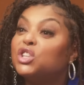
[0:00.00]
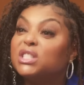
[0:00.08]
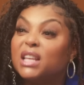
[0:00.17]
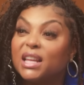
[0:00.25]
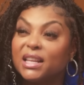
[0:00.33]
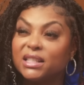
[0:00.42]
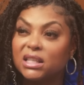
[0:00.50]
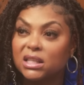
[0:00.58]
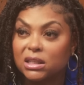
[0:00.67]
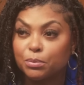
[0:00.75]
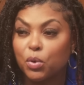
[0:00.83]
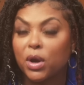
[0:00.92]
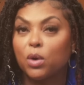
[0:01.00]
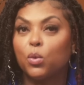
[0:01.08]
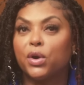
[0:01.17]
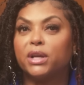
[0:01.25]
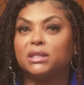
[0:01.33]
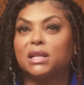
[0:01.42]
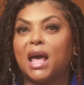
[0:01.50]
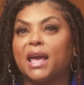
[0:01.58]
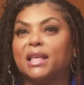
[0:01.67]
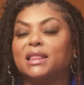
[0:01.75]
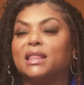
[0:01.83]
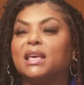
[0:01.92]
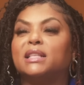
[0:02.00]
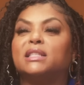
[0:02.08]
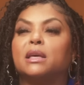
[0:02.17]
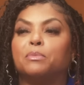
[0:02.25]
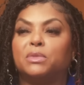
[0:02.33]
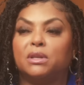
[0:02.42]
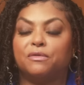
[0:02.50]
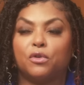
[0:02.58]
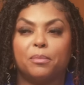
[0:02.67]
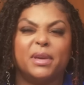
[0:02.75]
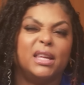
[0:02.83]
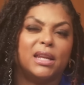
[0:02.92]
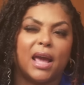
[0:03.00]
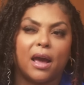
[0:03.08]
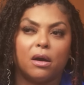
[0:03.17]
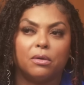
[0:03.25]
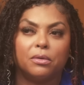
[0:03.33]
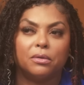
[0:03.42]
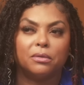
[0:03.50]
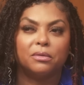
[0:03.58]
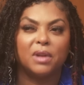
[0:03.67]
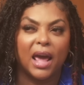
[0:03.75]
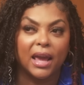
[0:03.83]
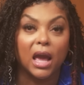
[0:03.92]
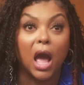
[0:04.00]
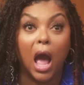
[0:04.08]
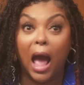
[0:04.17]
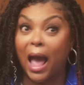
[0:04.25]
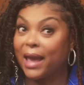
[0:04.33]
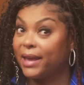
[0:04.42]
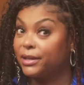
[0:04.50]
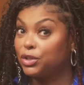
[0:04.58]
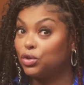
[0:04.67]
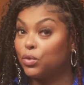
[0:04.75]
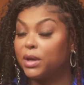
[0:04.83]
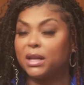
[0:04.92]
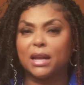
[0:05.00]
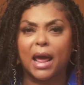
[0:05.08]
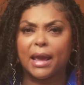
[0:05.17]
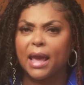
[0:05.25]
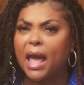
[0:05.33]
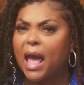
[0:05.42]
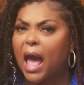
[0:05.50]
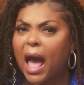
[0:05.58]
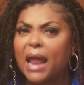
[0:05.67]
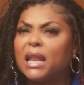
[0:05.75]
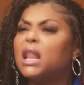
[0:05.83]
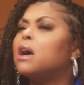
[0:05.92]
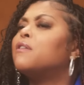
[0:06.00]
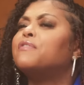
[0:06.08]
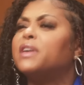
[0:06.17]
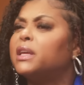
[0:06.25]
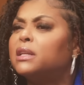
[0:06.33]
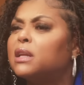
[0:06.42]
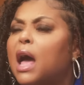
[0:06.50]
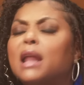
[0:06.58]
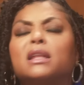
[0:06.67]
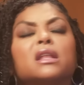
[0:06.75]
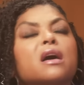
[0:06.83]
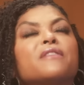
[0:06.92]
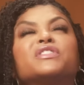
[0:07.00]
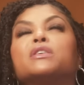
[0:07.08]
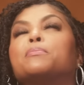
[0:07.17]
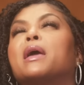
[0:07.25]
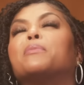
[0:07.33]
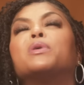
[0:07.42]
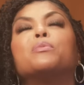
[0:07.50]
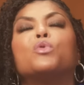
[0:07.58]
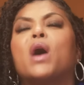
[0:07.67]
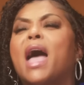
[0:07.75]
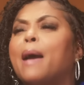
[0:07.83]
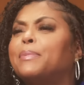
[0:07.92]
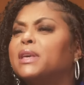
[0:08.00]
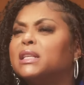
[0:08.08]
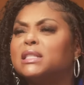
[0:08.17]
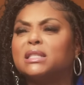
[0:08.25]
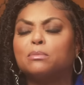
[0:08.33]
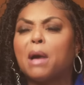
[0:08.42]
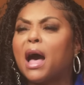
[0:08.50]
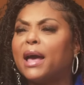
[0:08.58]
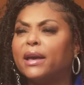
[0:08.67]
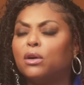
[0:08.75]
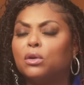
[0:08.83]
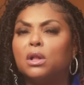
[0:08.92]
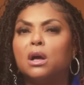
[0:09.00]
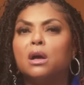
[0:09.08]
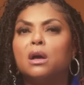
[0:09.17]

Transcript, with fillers: just getting to this mm-hmm. point where it's like it's empty for me now mm-hmm. like i can do it and i i love it i love to make people happy and smile